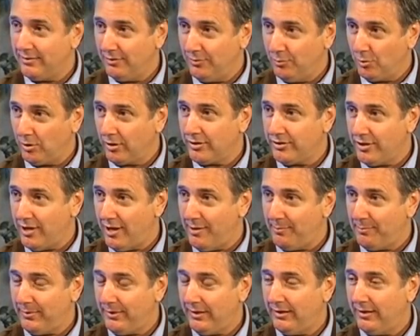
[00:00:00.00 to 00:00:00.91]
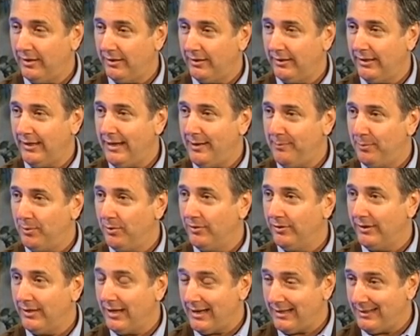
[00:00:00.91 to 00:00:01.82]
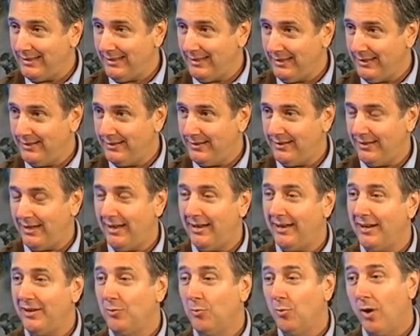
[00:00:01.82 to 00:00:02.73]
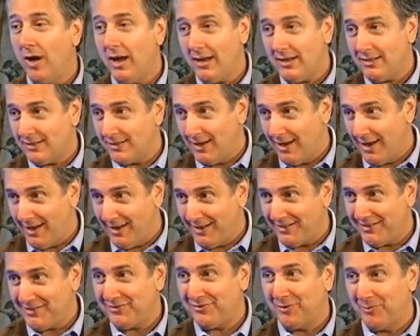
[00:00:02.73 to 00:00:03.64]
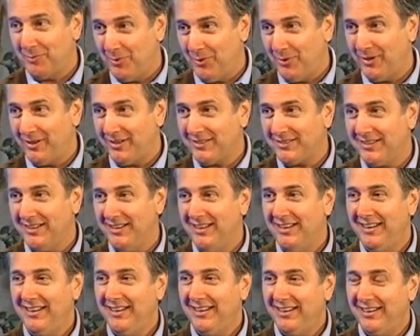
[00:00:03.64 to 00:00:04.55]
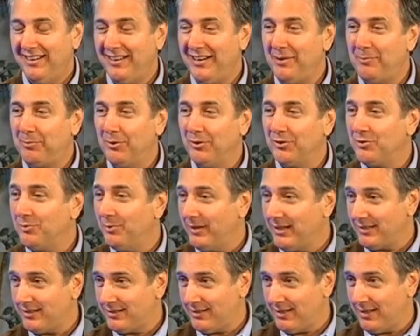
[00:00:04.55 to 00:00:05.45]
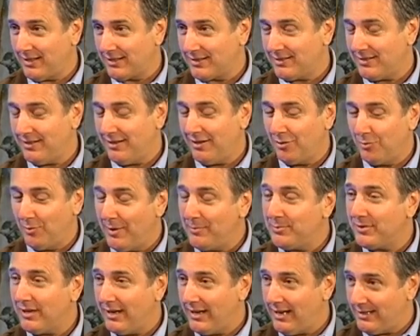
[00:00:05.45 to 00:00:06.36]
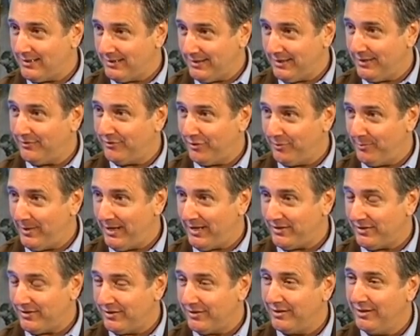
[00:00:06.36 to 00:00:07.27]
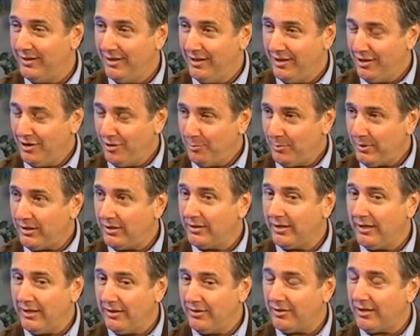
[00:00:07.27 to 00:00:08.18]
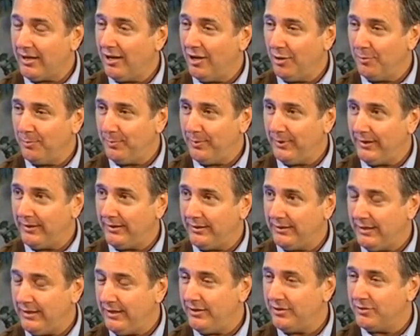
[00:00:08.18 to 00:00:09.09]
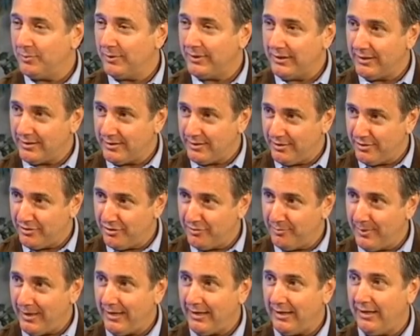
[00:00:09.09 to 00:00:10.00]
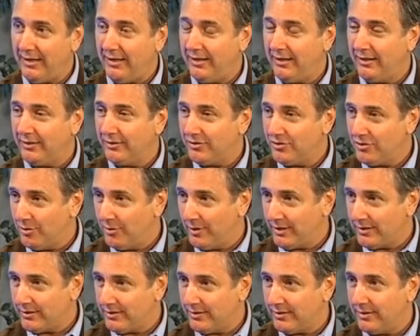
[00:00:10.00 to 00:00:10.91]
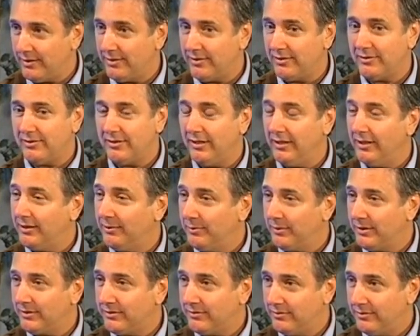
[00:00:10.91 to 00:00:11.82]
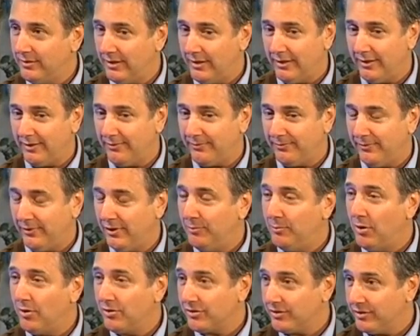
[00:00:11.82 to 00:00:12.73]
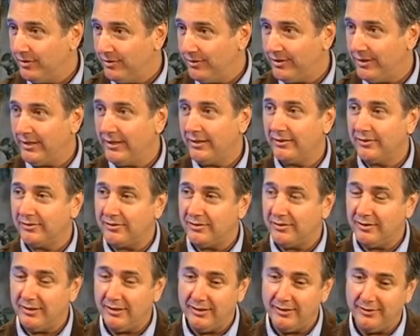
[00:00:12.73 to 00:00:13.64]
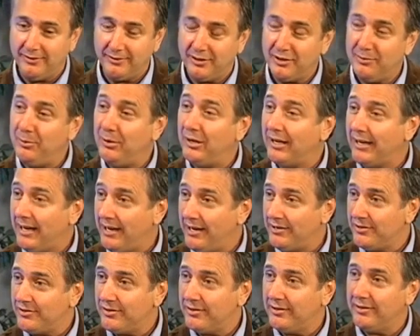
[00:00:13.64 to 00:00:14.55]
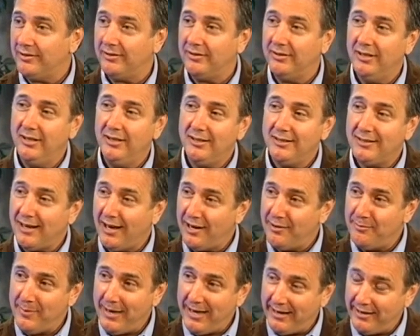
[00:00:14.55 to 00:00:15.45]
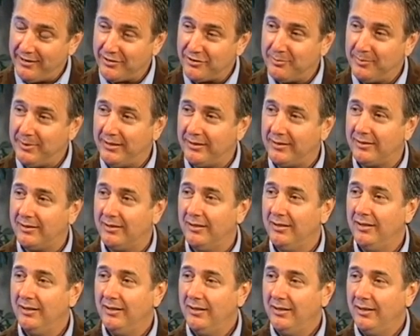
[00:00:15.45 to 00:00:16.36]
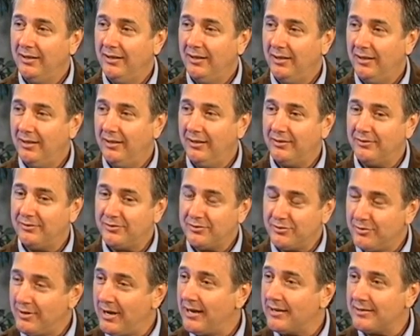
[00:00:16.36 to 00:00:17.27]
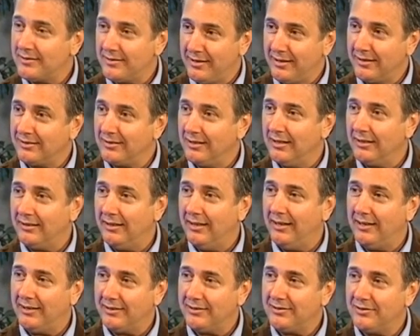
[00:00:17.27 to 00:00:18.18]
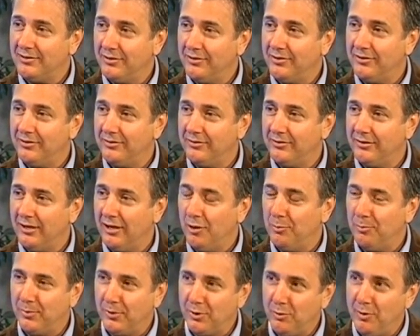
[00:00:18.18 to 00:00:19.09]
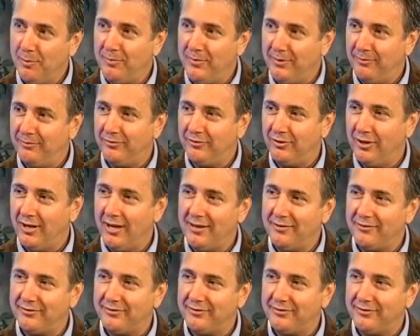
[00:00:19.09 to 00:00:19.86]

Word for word: workshop on April 19th and a Wise Guys for boys on April 26th. Our website has the information, but they're geared to help uh, teens with decision making, choices, dealing with uh, emotional things, uh, communication, time management, uh, stress, things like that. So they're to help equip them for life.